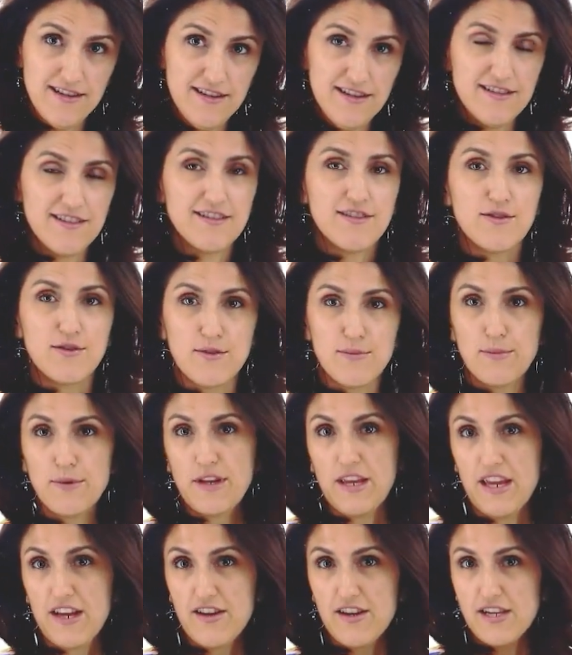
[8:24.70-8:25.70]
So you put
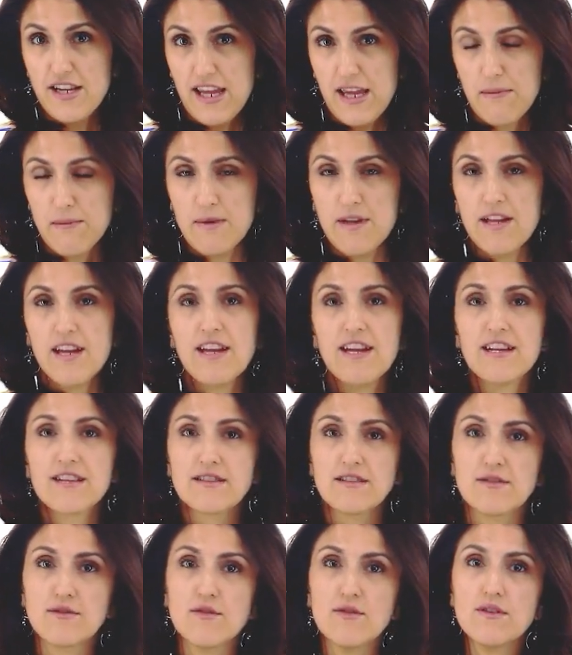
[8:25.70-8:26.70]
here a name.
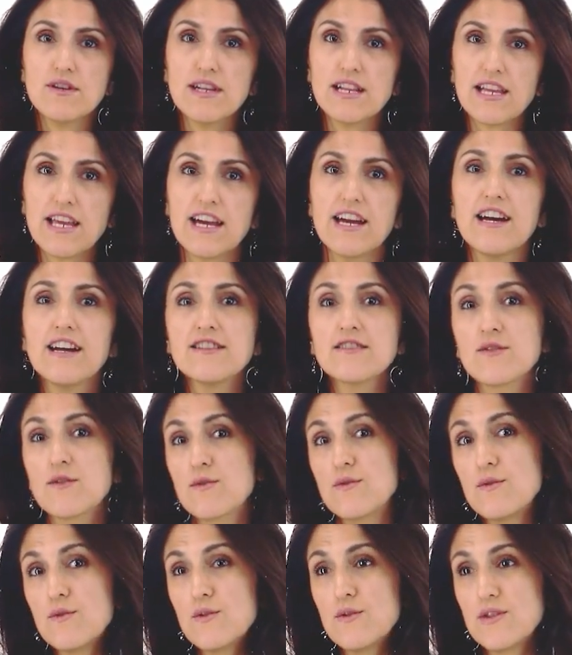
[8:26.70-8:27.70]
Tug'ilgan
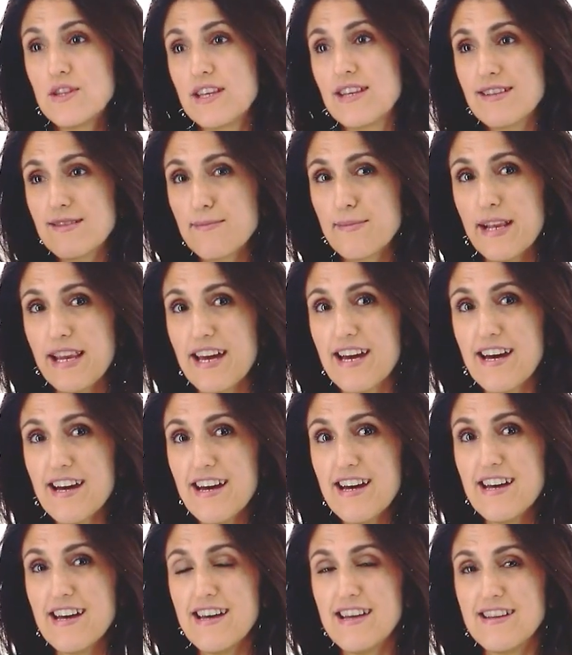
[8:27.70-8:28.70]
kuningiz
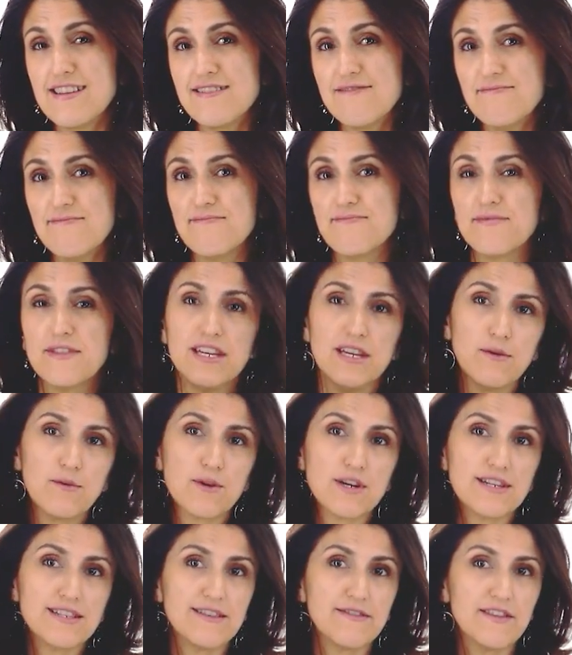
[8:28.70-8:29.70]
bilan. It
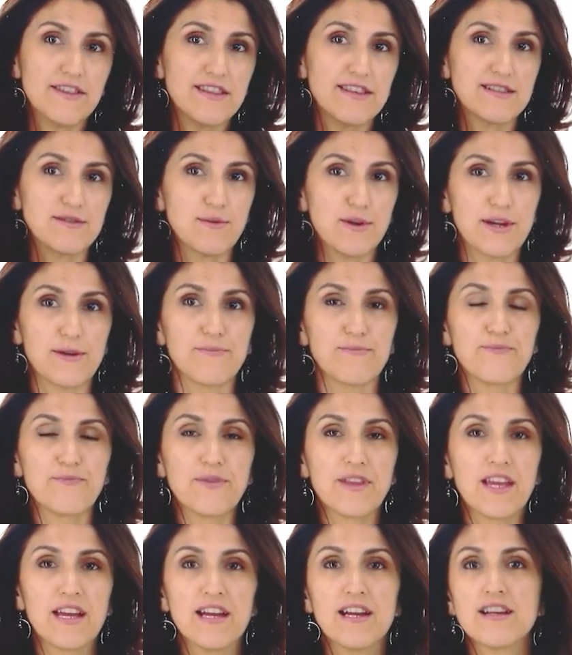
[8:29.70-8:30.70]
works even this way.
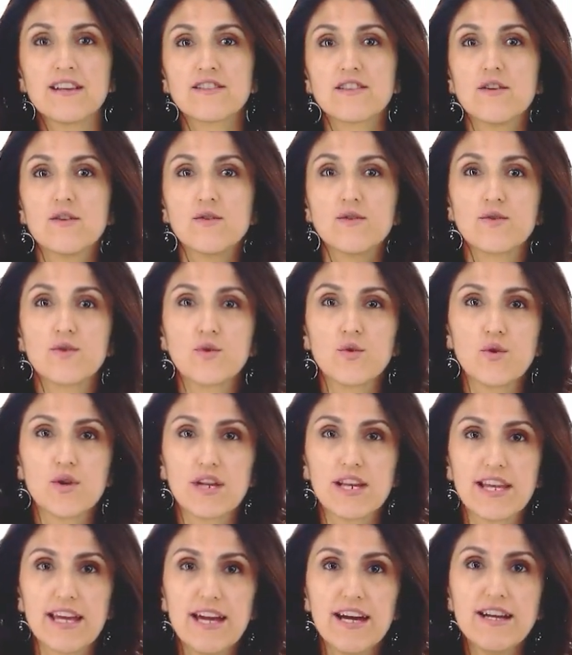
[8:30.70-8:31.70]
So,
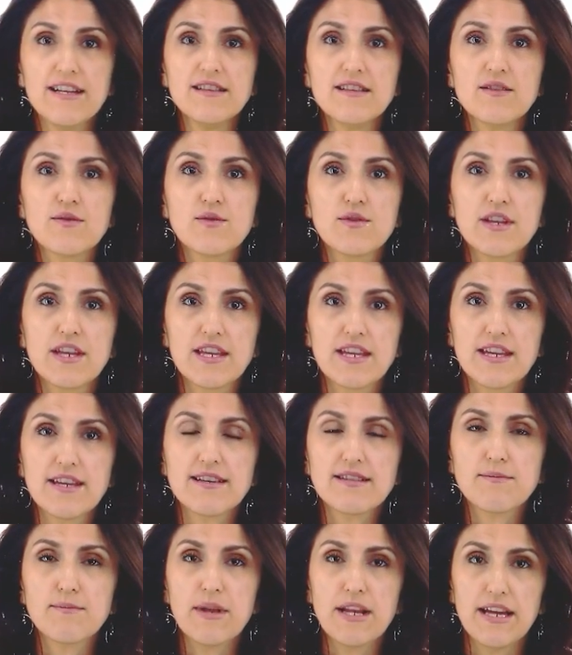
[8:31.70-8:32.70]
tug'ilgan
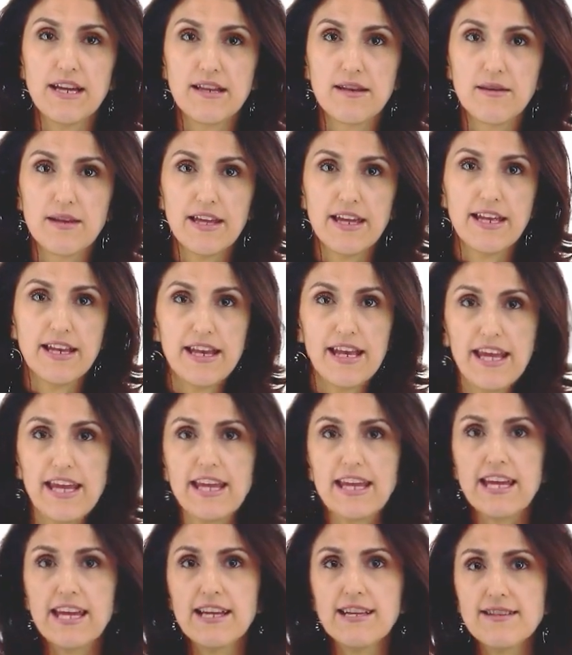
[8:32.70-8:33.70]
kuningiz bilan. And
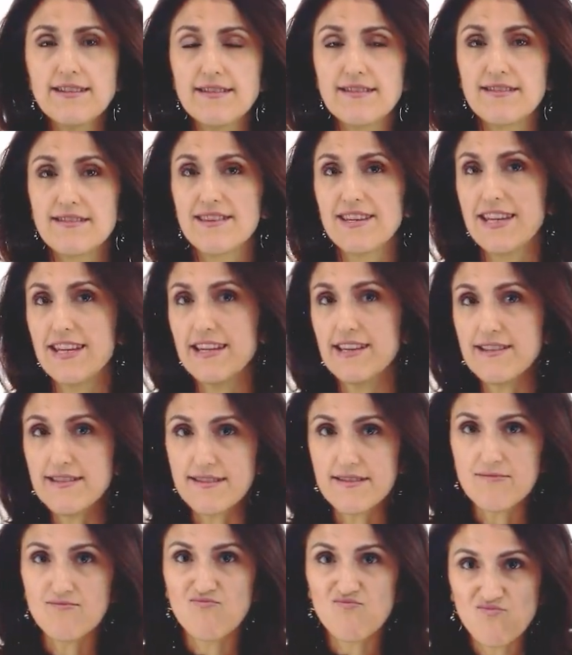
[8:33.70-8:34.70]
ingiz
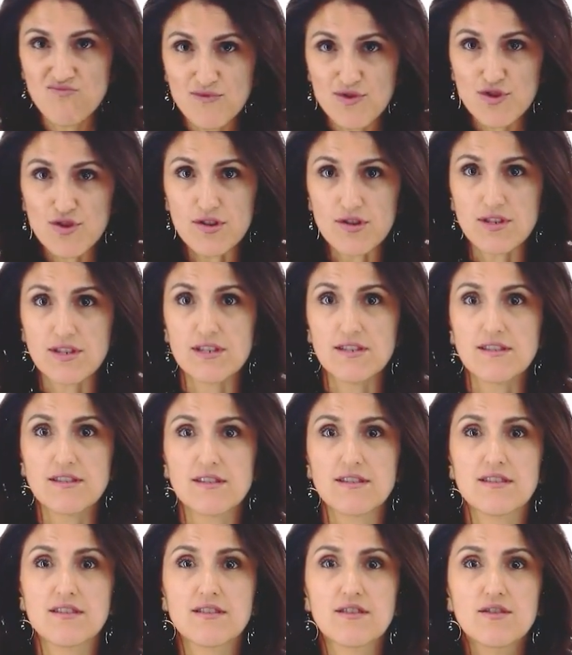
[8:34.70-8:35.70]
is shortened.
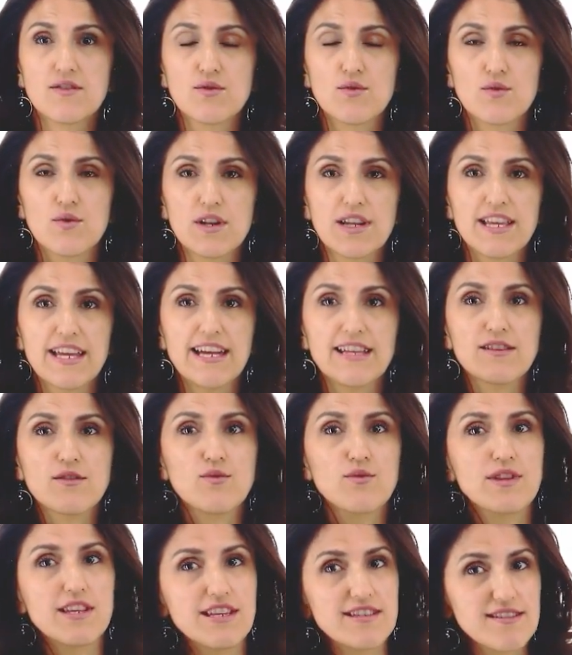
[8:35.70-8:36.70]
Tug'ilgan
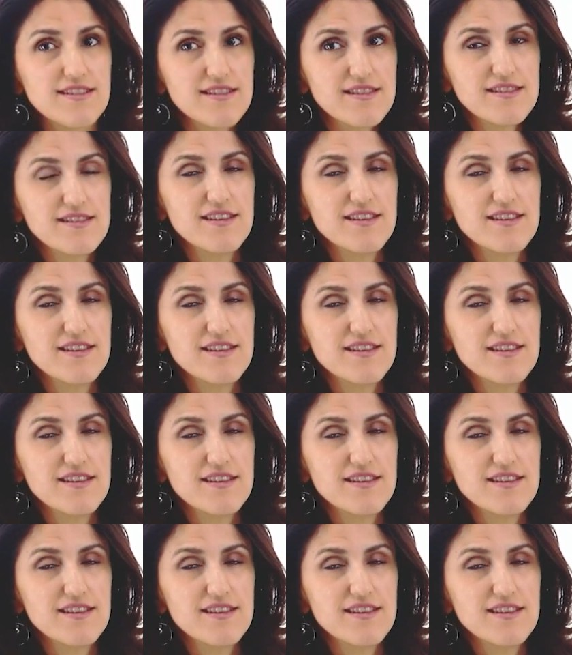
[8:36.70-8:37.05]
kuningiz.